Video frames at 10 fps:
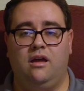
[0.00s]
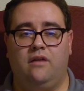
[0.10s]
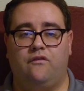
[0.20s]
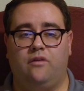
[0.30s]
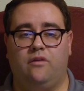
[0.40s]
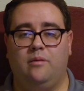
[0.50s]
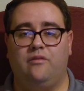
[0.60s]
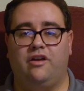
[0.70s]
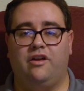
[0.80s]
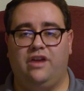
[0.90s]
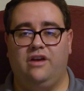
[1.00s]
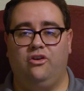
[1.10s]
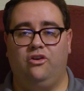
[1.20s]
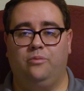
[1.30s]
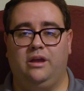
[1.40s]
from a very
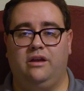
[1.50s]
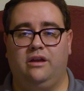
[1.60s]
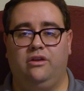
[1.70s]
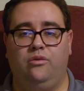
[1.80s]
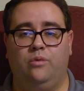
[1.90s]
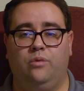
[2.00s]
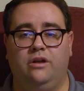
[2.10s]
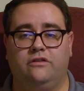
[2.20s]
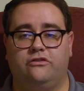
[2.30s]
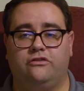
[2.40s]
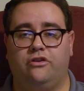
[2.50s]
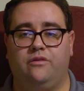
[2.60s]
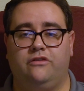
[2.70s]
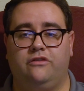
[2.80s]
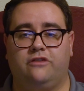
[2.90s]
young man who wanted to
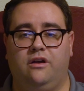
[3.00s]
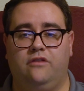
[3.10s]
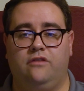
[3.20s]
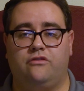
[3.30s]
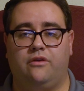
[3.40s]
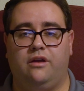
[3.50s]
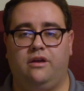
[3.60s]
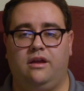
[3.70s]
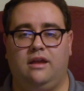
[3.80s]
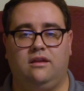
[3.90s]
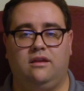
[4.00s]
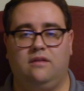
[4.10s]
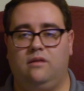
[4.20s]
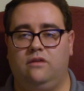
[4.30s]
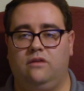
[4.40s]
serve his country and
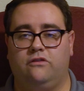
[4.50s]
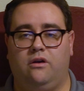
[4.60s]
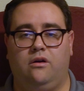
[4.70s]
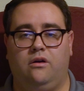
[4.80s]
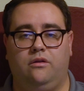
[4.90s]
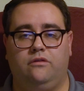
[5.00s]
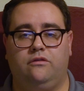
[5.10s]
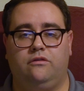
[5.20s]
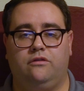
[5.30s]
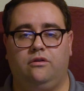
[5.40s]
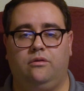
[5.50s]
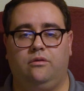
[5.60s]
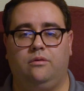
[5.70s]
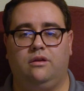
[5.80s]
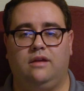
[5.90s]
give it his all
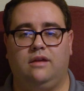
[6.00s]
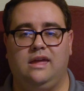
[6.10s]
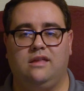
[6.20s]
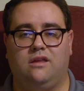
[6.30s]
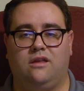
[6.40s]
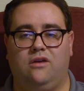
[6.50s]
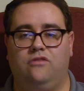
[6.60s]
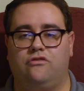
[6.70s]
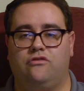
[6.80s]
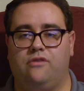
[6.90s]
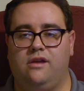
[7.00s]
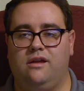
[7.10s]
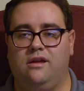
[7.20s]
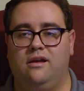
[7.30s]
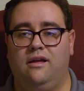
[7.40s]
to king and
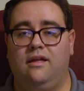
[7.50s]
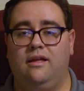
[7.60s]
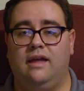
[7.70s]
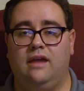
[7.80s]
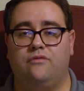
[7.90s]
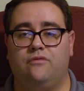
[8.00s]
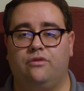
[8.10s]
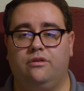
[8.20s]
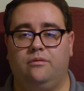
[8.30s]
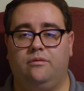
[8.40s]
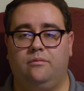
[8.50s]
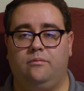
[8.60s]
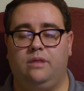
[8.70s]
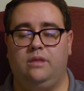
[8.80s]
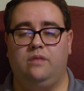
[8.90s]
country, and for the
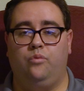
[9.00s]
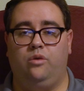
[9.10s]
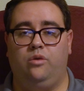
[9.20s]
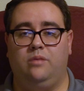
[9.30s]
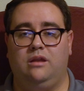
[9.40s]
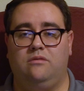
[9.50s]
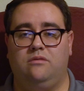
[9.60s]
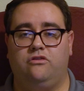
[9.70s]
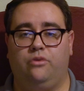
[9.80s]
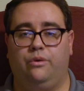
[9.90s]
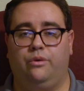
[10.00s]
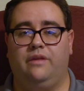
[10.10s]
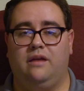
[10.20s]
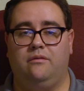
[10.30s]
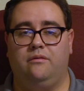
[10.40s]
men and women and children
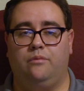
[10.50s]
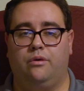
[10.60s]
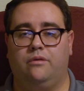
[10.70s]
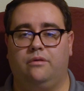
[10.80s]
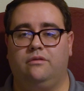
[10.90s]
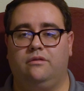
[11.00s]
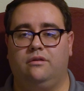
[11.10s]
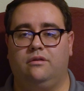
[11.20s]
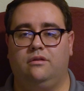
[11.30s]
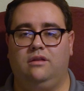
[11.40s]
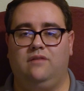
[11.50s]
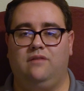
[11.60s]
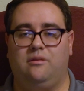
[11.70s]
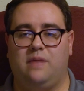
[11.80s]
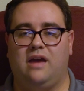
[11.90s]
that were
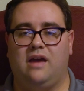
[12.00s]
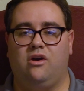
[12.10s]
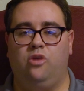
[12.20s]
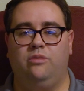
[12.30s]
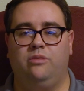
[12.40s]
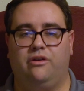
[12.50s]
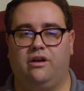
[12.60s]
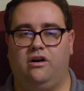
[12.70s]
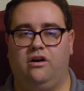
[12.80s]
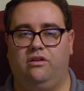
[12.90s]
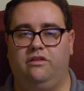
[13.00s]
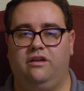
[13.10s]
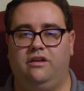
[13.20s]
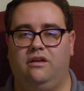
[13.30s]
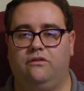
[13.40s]
living back home during all of
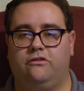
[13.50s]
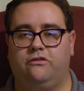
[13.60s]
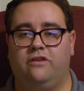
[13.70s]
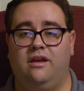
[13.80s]
this.